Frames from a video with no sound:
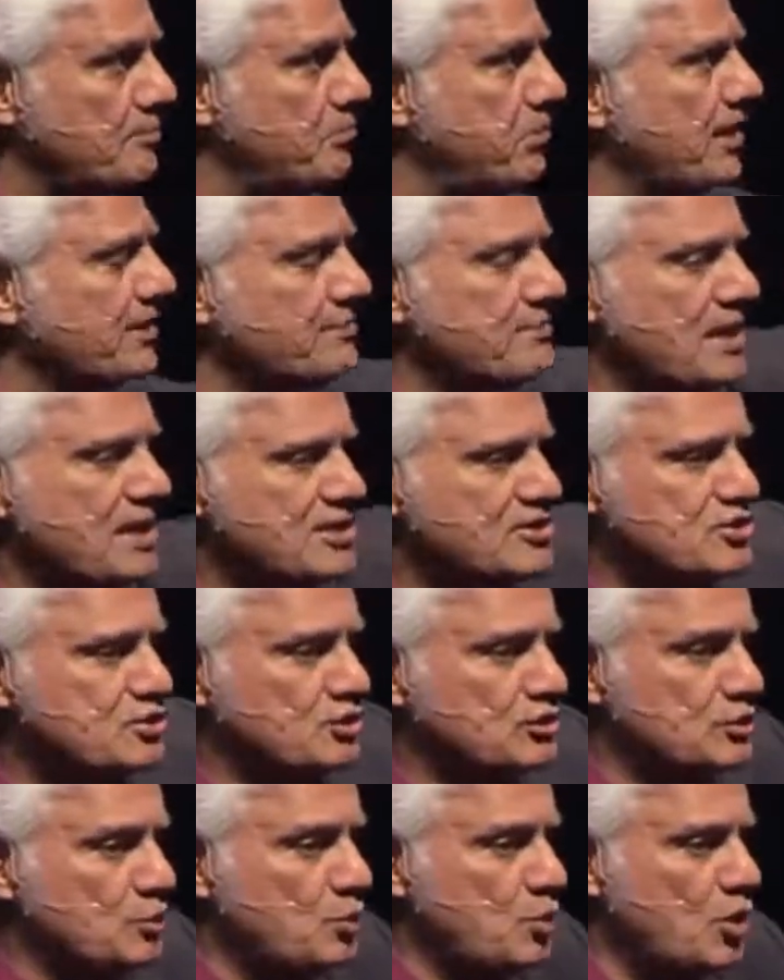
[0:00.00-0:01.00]
Blood marks
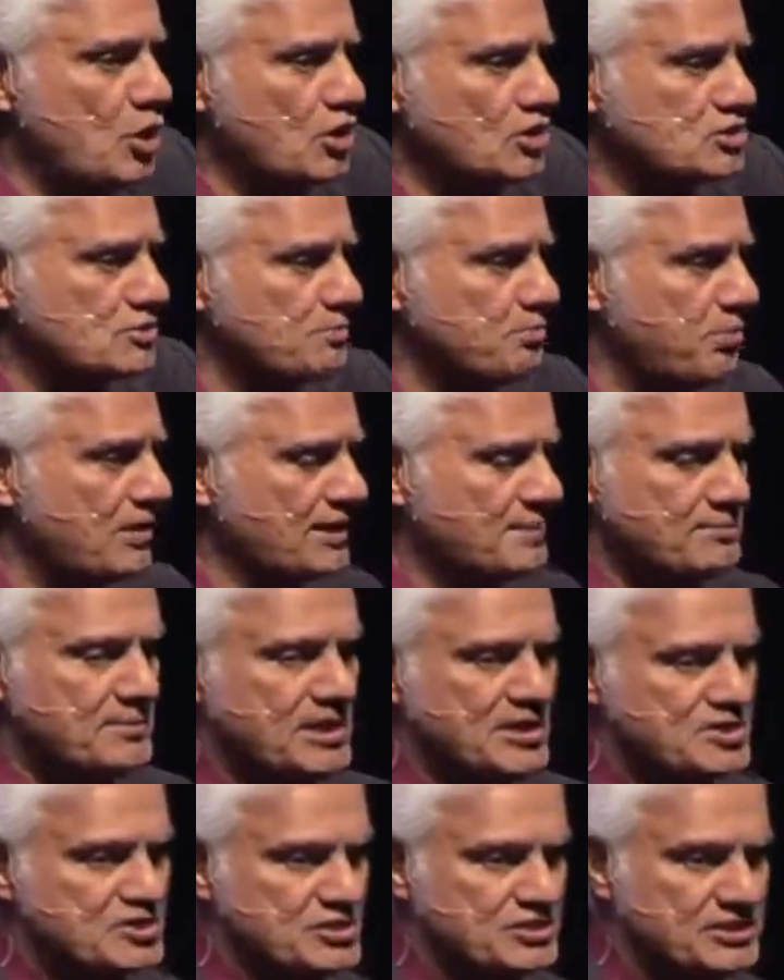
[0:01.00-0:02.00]
on the walls, blood
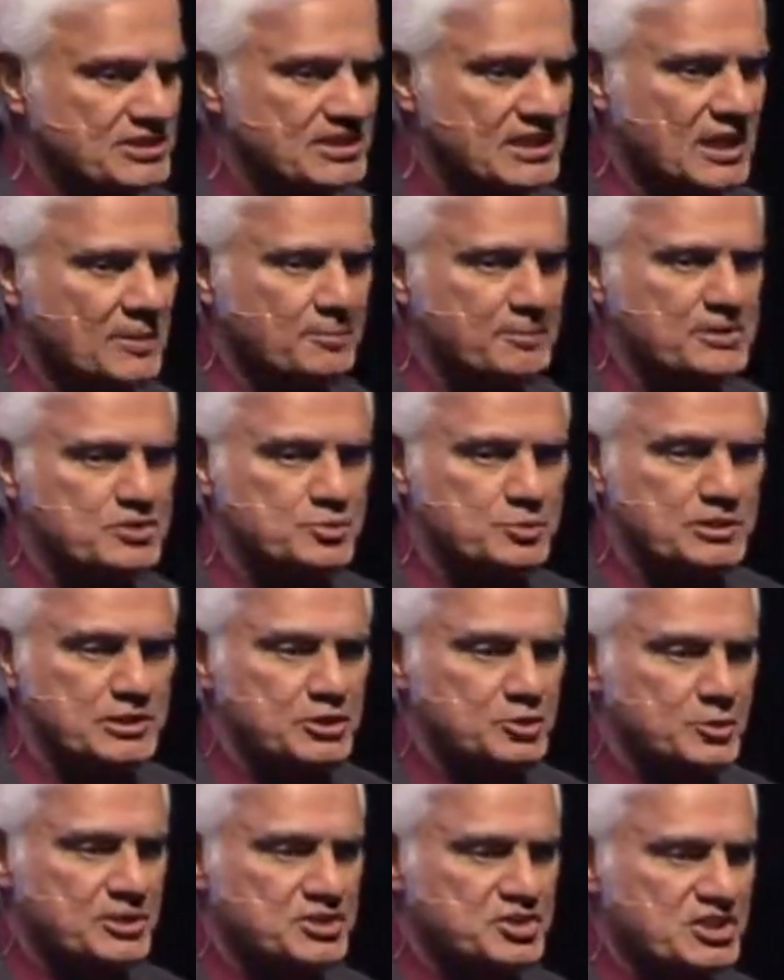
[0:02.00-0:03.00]
marks on the carpets. When
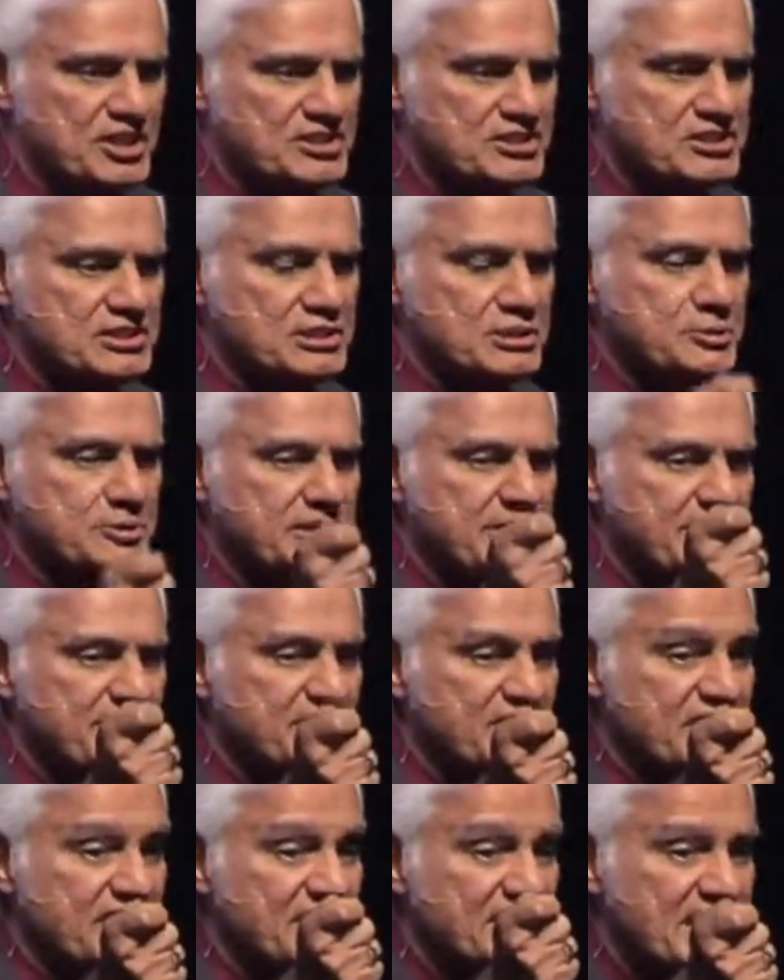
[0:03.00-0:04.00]
you were checked in, you were
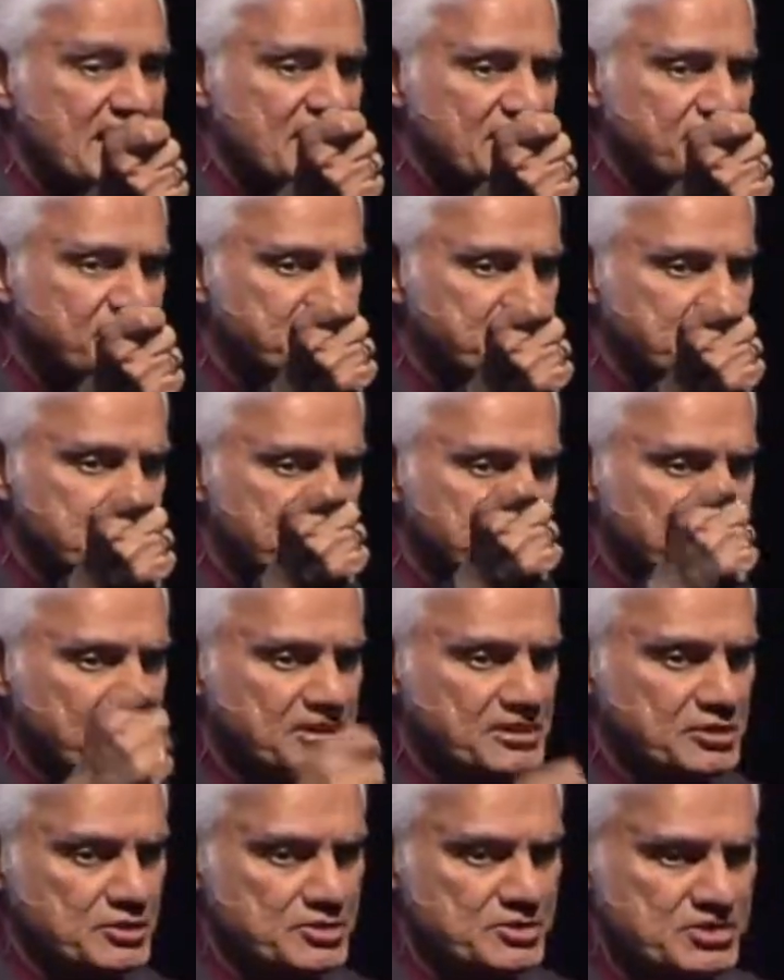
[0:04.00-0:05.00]
given a knife to
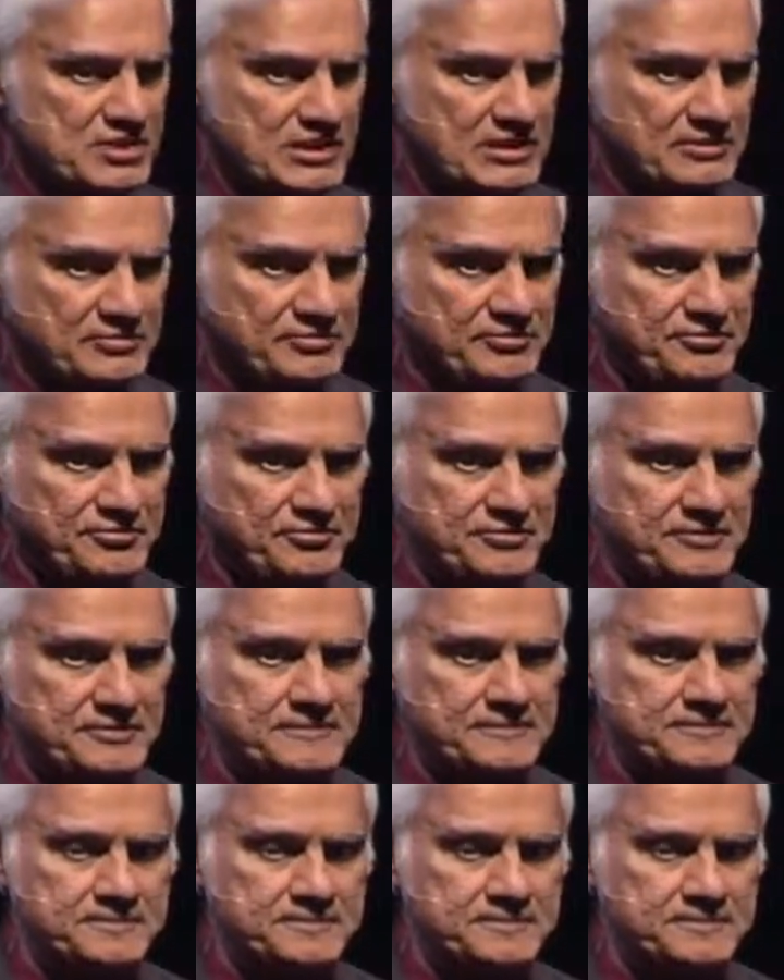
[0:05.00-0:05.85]
defend yourself.